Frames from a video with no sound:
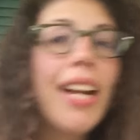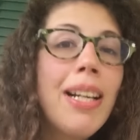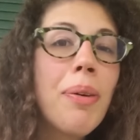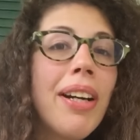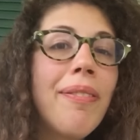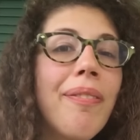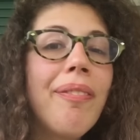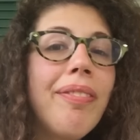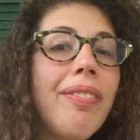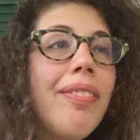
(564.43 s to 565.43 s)
Anyway,
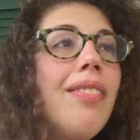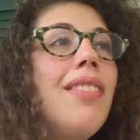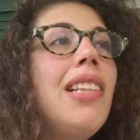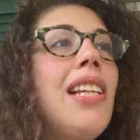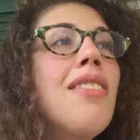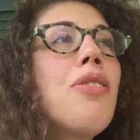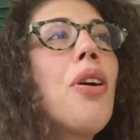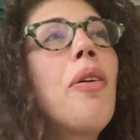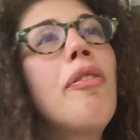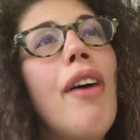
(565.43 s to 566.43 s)

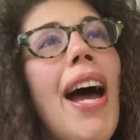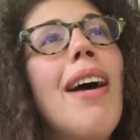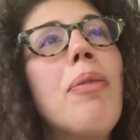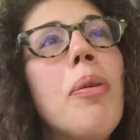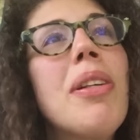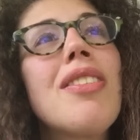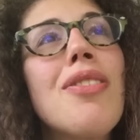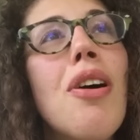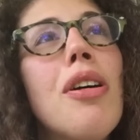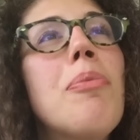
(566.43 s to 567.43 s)
so fat, we went to
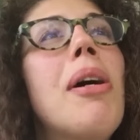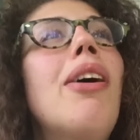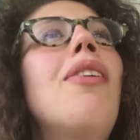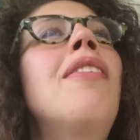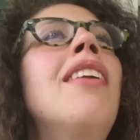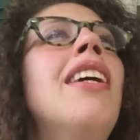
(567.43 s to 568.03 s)
Taco Bell.